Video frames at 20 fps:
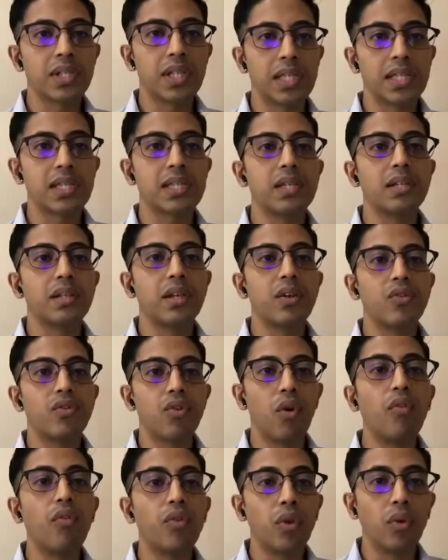necessity
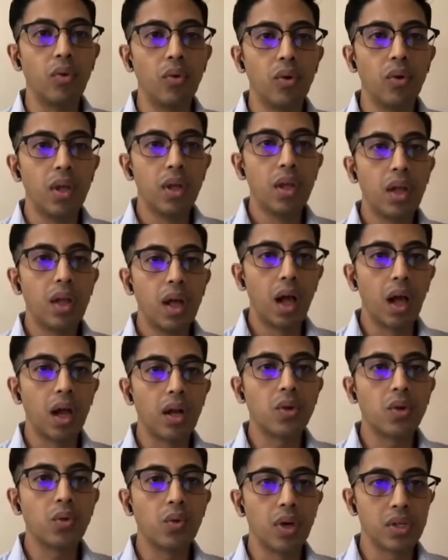drove you
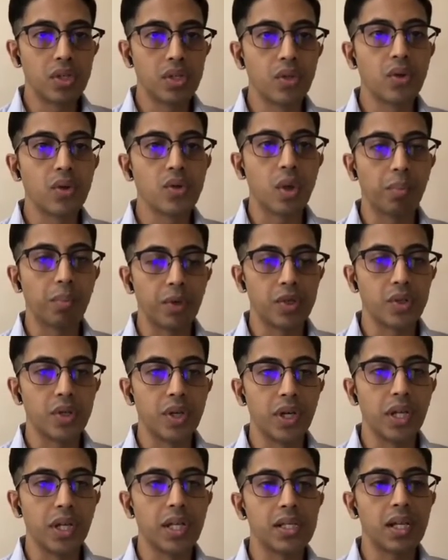towards those
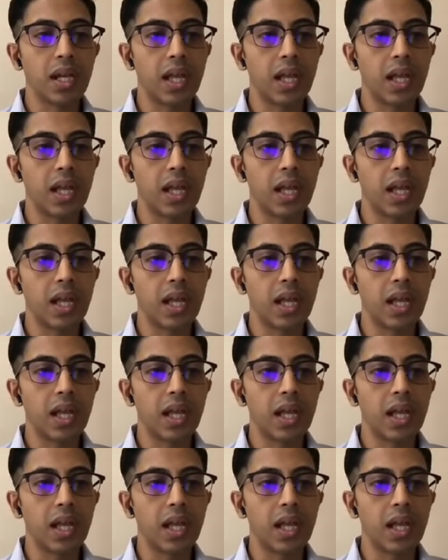opportunities.